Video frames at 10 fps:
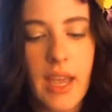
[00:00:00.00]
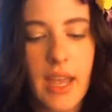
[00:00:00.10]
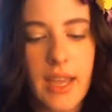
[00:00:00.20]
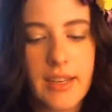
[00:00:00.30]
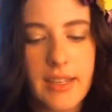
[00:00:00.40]

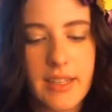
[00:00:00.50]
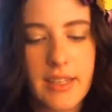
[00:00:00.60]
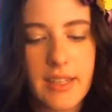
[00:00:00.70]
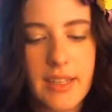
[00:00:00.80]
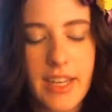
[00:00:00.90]
and
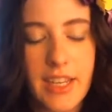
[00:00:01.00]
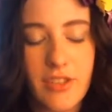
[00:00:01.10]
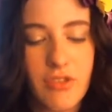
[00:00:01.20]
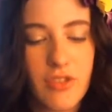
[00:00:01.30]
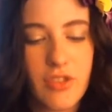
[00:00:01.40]
it
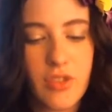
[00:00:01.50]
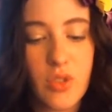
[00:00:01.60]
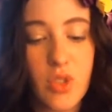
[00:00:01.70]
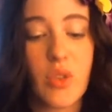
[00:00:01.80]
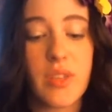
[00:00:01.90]

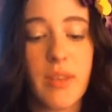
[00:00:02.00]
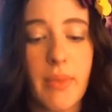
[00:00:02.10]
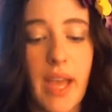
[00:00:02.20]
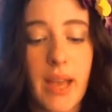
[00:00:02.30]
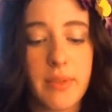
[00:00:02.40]
shows
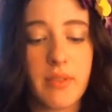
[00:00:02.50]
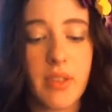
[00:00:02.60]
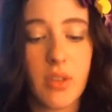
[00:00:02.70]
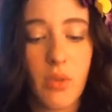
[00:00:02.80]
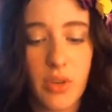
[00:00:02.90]
up
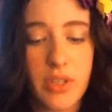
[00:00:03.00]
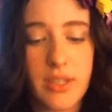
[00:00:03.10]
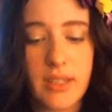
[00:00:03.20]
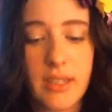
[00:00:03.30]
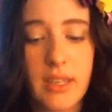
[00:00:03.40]
absolutely
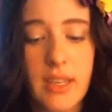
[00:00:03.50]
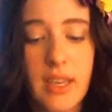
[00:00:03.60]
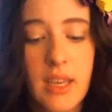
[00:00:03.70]
gorgeously.